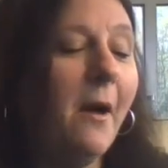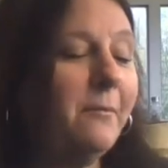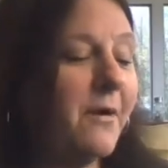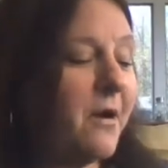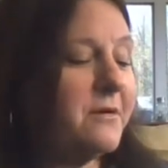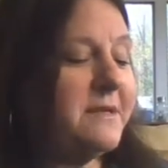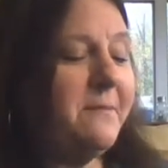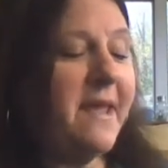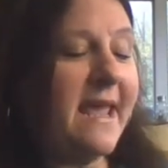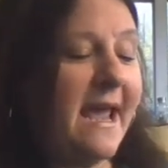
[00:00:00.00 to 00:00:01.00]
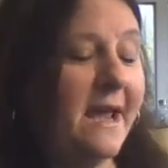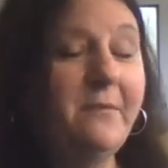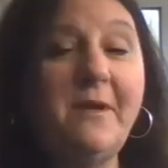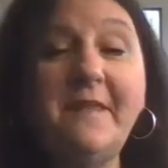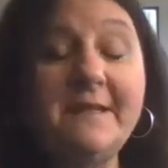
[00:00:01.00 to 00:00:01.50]
Brogdon
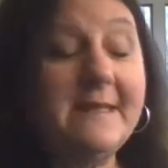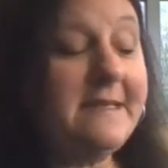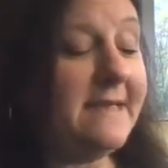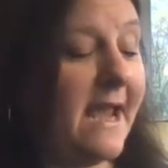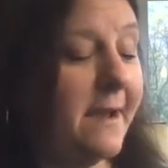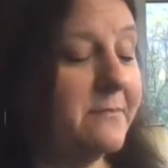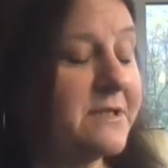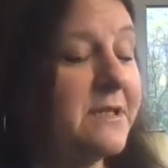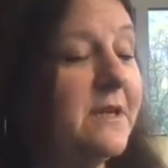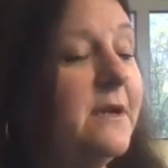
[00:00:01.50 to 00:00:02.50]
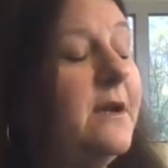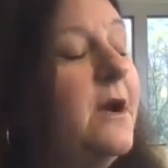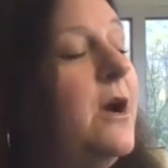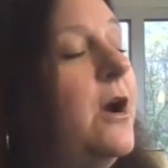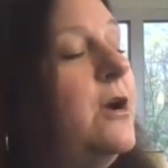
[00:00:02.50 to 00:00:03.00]
began with his attempt
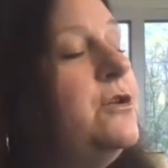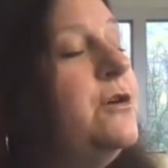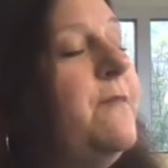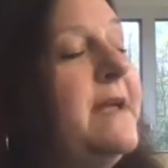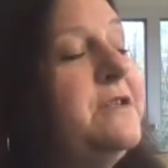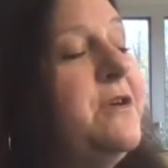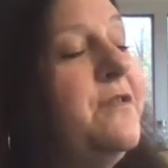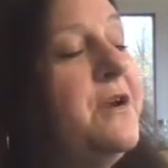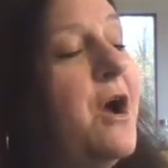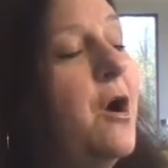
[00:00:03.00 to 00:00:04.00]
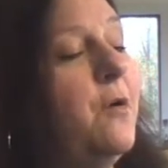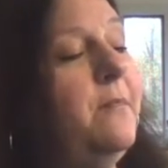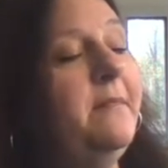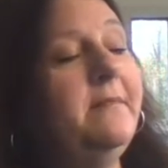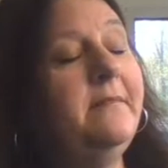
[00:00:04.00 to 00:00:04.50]
to rescue the
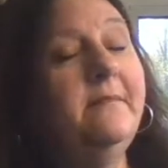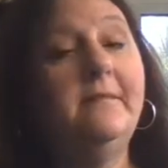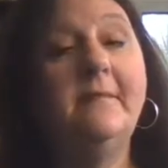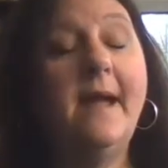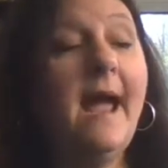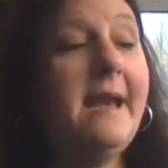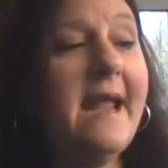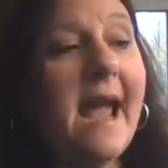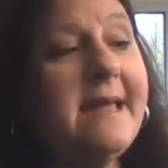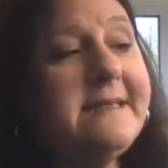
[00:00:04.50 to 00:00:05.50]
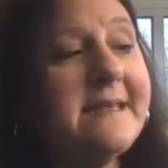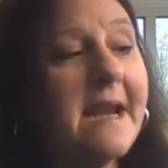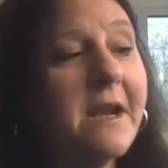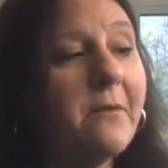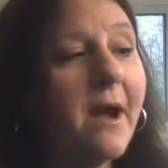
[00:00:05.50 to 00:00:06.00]
gnome, and he asked
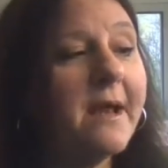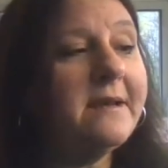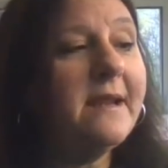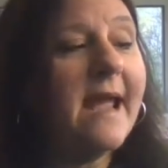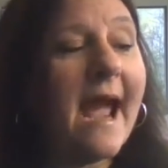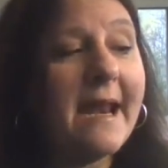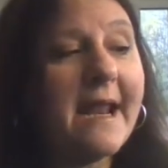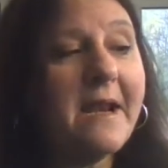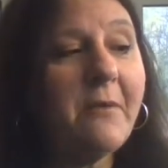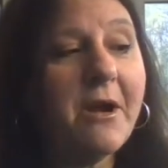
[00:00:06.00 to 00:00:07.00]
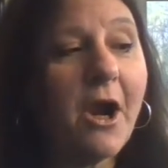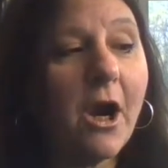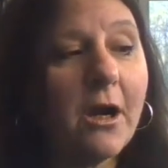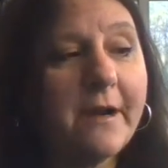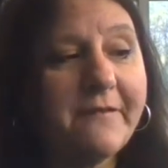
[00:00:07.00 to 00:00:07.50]
had anyone
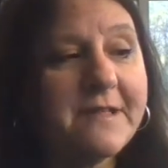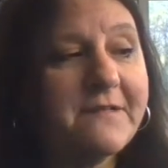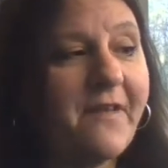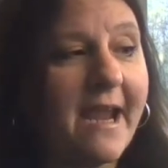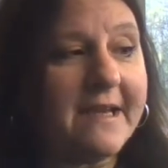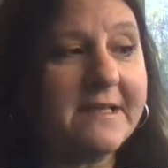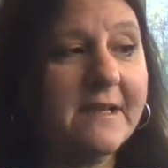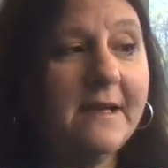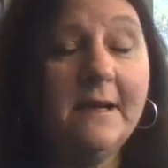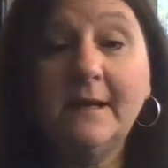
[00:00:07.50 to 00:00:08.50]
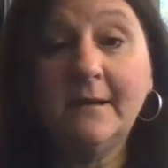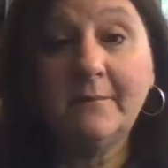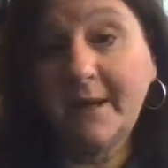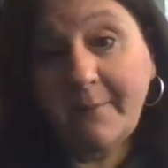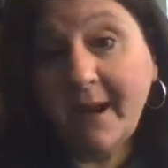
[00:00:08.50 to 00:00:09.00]
heard of his fate,
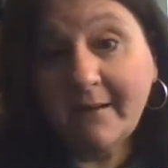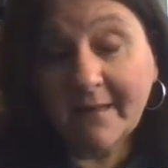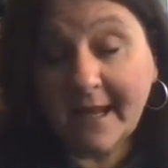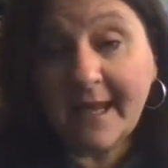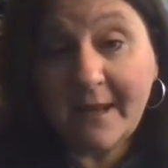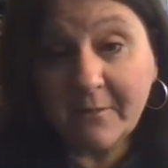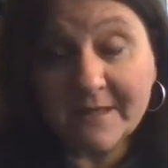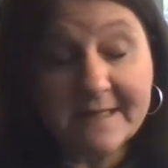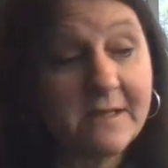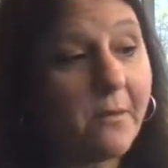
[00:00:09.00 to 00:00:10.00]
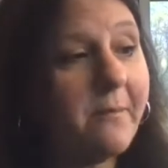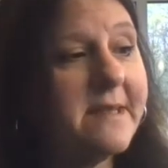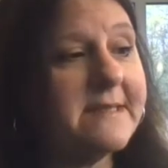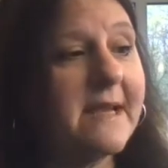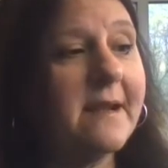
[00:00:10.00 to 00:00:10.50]
but apparently he was still
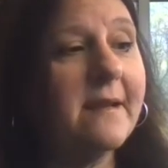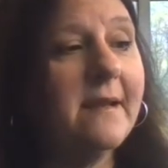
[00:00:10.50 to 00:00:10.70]
missing,